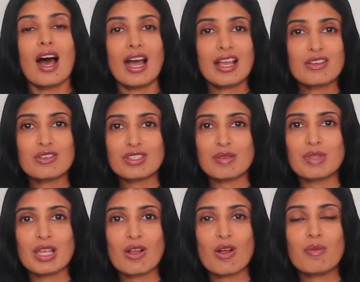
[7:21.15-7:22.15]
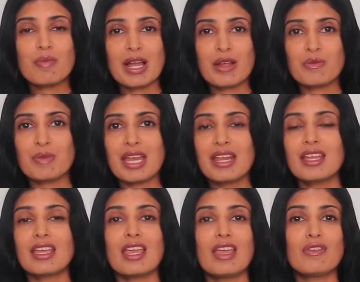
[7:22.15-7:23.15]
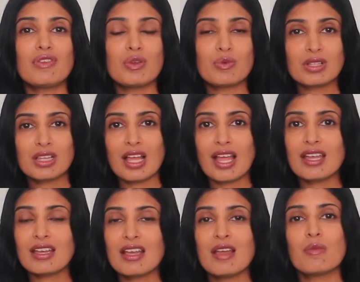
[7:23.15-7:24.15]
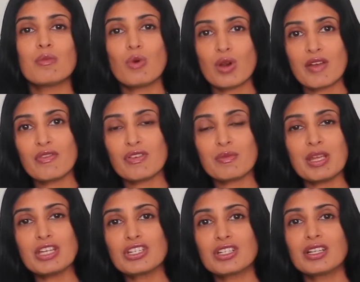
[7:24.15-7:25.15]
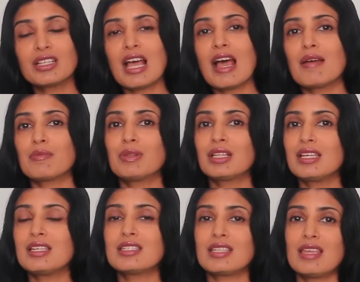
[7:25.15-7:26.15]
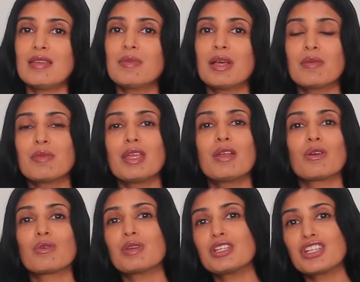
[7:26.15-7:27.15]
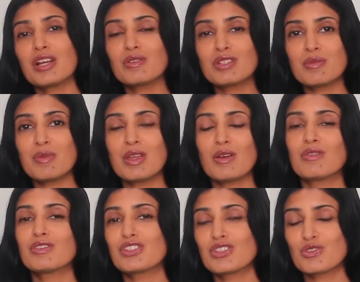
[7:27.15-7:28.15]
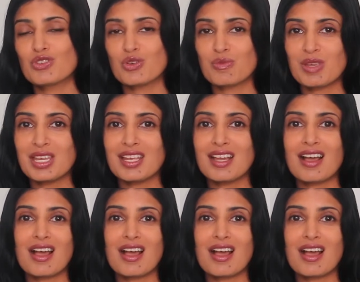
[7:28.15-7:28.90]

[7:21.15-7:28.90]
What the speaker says: I use something called Biomedic. If you would like more information on that, please email me or reach out to me over social media.